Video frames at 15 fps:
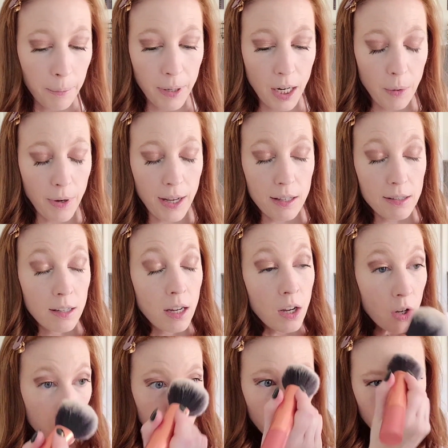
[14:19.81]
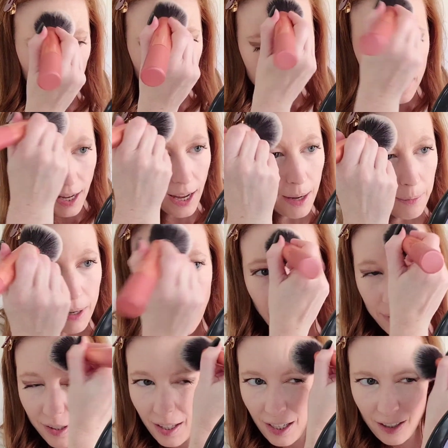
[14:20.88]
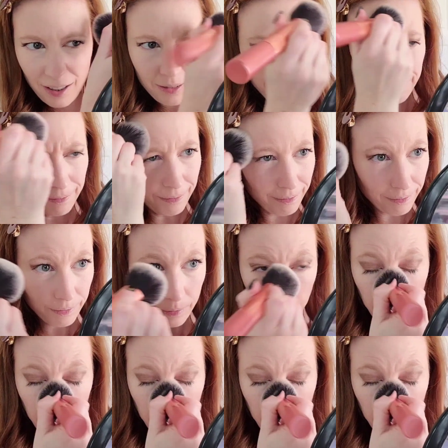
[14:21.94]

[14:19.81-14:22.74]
But anyways, so Choice came and I was like, hmm,